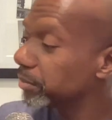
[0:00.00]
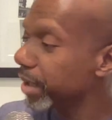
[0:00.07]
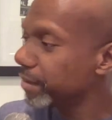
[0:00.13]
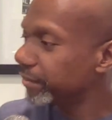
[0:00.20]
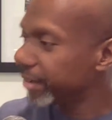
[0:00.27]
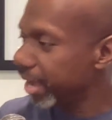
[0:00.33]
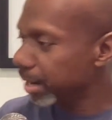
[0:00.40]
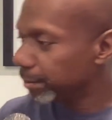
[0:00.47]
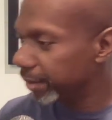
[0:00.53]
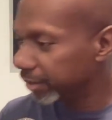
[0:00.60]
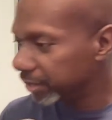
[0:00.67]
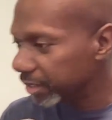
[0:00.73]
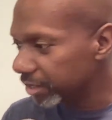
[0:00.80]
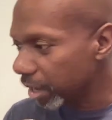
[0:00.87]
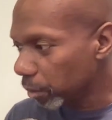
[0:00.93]
I forgot about
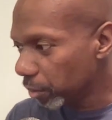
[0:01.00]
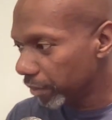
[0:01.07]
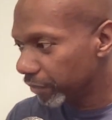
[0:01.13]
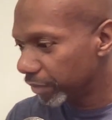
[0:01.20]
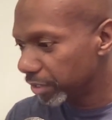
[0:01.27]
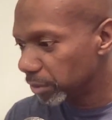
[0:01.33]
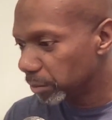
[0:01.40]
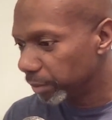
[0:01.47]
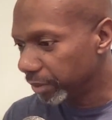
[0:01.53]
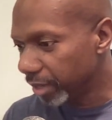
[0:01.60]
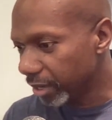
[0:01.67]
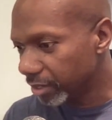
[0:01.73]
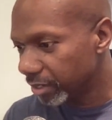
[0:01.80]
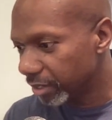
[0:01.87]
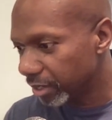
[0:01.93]
this. I worked for this
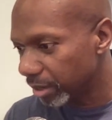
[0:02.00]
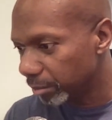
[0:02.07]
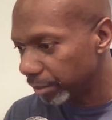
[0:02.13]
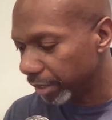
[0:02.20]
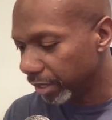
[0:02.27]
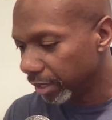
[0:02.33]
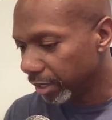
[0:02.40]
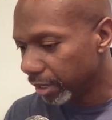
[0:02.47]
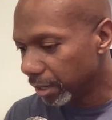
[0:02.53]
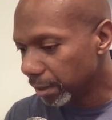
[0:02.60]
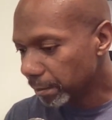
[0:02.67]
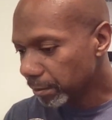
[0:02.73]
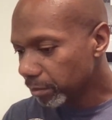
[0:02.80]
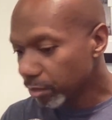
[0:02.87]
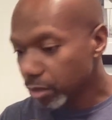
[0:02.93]
production company
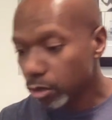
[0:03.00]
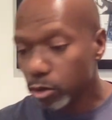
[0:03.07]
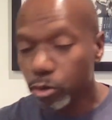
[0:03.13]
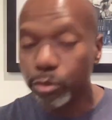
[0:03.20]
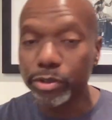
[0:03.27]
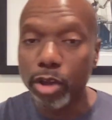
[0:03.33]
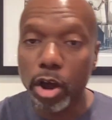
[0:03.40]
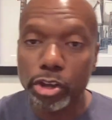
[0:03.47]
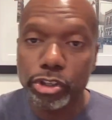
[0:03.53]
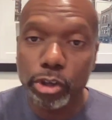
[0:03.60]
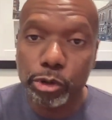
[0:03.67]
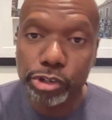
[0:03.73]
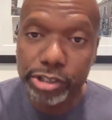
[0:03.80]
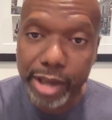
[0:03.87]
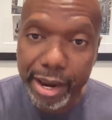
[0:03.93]
who was also
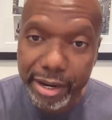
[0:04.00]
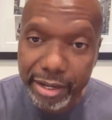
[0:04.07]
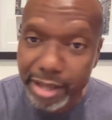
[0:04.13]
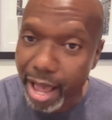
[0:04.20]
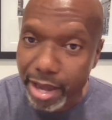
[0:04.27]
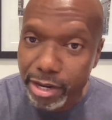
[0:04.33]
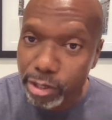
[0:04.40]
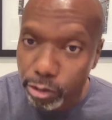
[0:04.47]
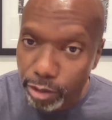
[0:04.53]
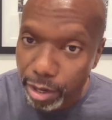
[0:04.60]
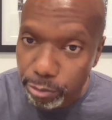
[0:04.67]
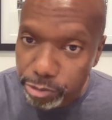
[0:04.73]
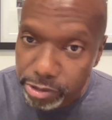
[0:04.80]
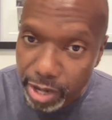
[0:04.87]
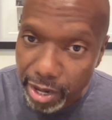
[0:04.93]
shady. I didn't know they were
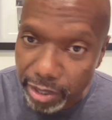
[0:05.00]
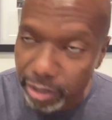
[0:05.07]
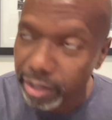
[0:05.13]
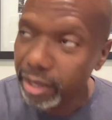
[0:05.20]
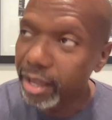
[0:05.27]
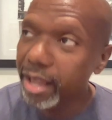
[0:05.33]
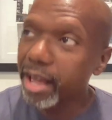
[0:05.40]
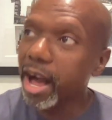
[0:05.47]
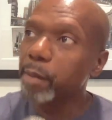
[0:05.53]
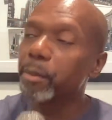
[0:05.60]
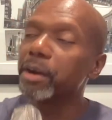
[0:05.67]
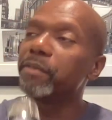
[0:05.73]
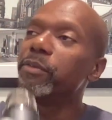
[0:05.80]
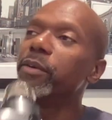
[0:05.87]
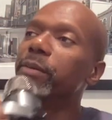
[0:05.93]
shady. I
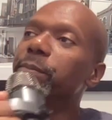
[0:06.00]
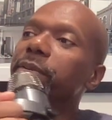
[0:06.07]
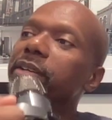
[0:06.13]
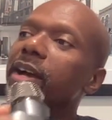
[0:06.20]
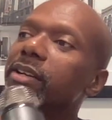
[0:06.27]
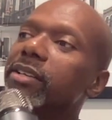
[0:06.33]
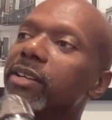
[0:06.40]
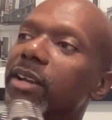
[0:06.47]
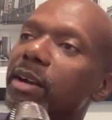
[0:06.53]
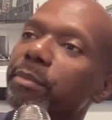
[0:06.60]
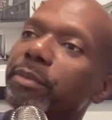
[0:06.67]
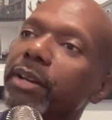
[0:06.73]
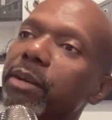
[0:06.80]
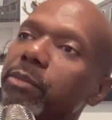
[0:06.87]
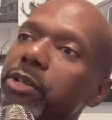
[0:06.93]
worked for a production
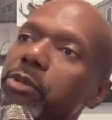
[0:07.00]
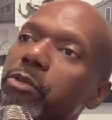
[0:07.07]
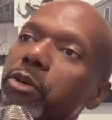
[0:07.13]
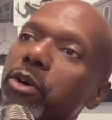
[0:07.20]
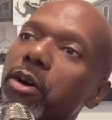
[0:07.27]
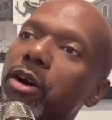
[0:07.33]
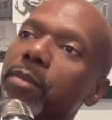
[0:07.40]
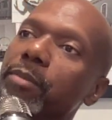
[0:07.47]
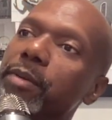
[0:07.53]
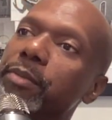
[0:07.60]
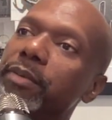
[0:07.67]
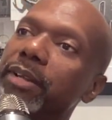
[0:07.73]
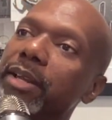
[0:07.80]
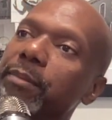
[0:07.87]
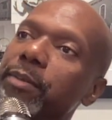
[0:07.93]
company where you would call people
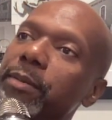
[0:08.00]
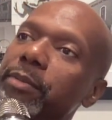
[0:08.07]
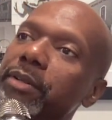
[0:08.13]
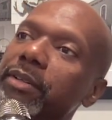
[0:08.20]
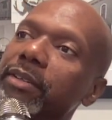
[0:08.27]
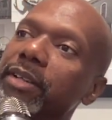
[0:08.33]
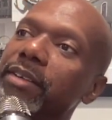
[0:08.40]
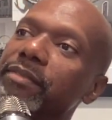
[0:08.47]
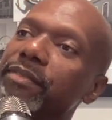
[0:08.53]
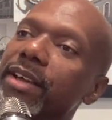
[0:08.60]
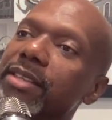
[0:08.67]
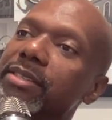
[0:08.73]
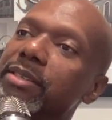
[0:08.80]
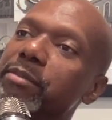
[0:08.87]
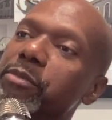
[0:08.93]
and get people to
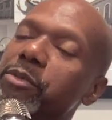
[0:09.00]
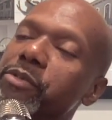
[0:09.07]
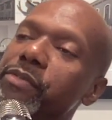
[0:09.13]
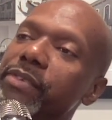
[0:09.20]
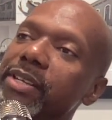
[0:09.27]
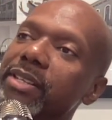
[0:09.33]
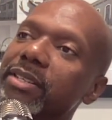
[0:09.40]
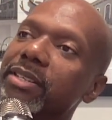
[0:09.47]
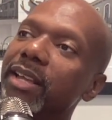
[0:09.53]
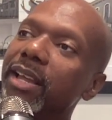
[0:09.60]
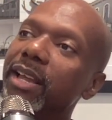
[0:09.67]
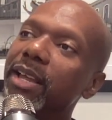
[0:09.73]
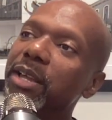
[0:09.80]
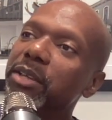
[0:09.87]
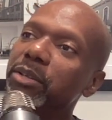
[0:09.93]
invest in movies.
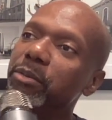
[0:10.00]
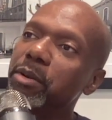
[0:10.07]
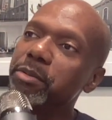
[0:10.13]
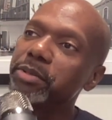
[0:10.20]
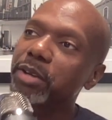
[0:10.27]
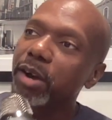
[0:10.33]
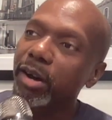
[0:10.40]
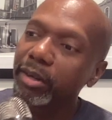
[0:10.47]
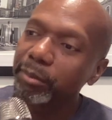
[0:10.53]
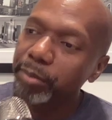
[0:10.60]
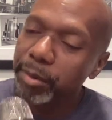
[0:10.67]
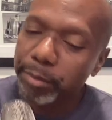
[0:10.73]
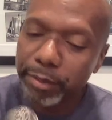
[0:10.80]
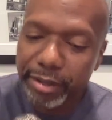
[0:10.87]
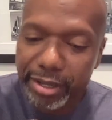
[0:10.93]
So we was calling
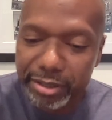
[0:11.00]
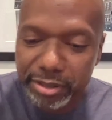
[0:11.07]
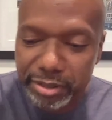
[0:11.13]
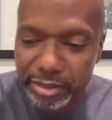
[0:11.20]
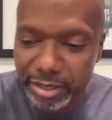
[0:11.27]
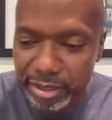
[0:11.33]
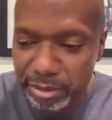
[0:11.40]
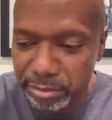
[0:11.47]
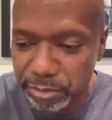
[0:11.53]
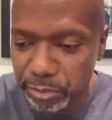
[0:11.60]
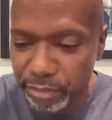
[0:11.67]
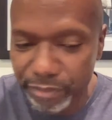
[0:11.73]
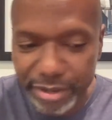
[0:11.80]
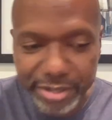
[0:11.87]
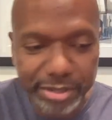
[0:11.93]
people to get them to
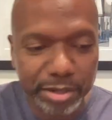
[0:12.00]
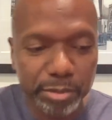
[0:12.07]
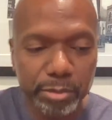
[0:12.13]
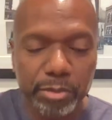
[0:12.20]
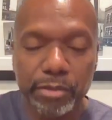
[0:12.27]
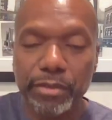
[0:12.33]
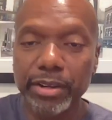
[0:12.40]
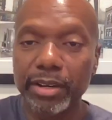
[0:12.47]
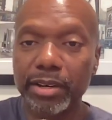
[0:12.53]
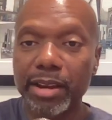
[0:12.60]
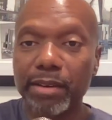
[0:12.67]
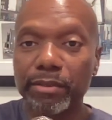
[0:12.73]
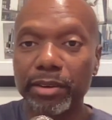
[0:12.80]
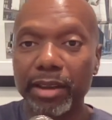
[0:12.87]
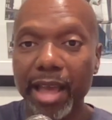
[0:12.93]
invest in a movie that
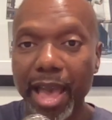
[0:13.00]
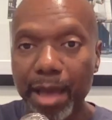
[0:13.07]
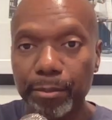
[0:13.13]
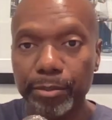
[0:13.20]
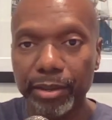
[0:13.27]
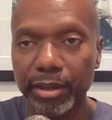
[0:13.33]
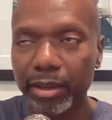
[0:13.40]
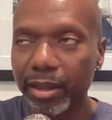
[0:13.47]
never happened,